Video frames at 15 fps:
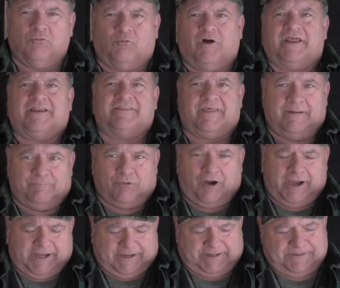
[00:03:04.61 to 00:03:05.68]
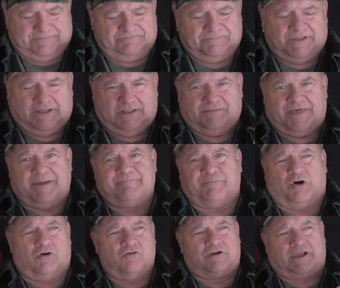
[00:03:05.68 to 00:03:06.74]
Where did they break? They
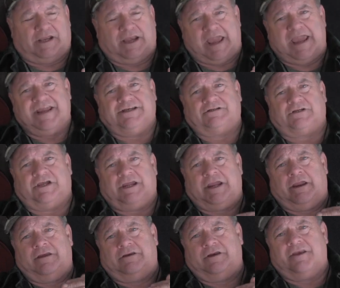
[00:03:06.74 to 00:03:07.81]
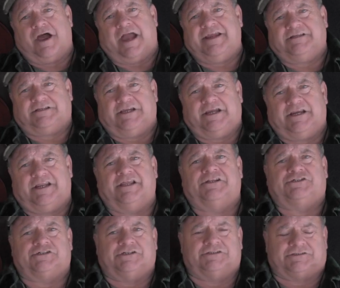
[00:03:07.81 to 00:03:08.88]
broke at 18 to 19
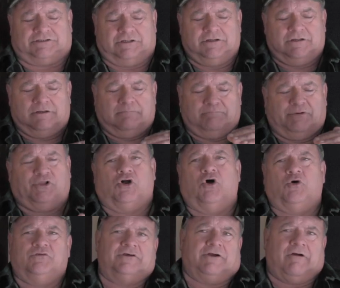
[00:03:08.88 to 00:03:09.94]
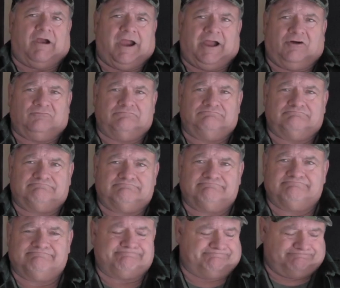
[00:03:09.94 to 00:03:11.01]
inches below the ground.
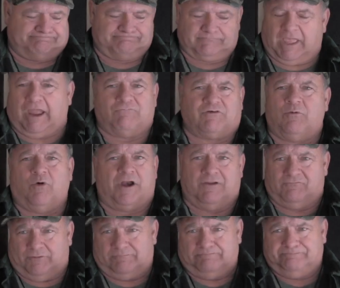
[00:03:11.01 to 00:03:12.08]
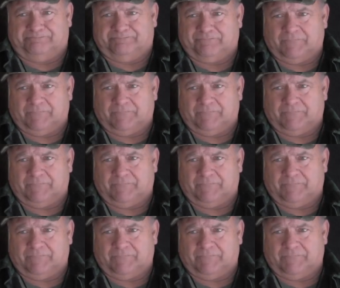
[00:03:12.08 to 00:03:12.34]
Every one of them.